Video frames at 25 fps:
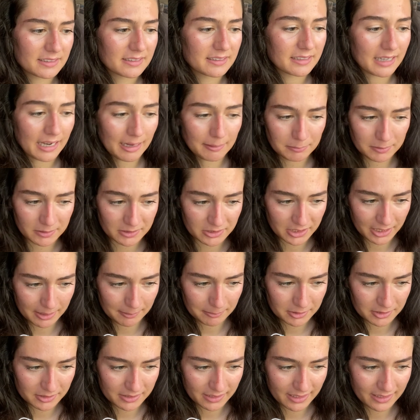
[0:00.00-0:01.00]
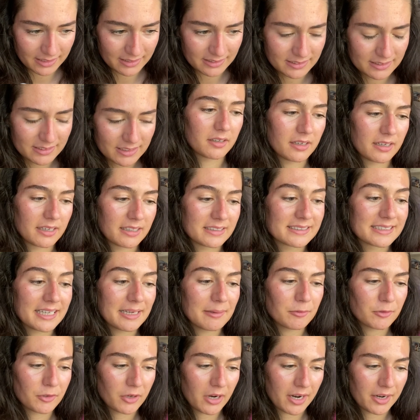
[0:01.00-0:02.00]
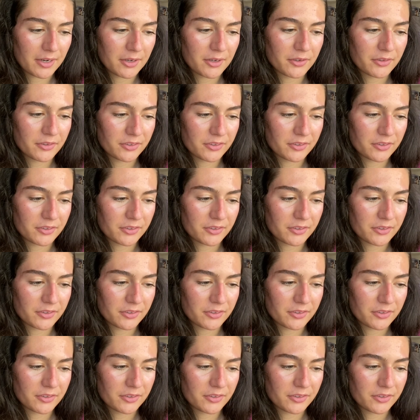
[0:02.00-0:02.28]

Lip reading: Kaplan chapter tests, exam cracker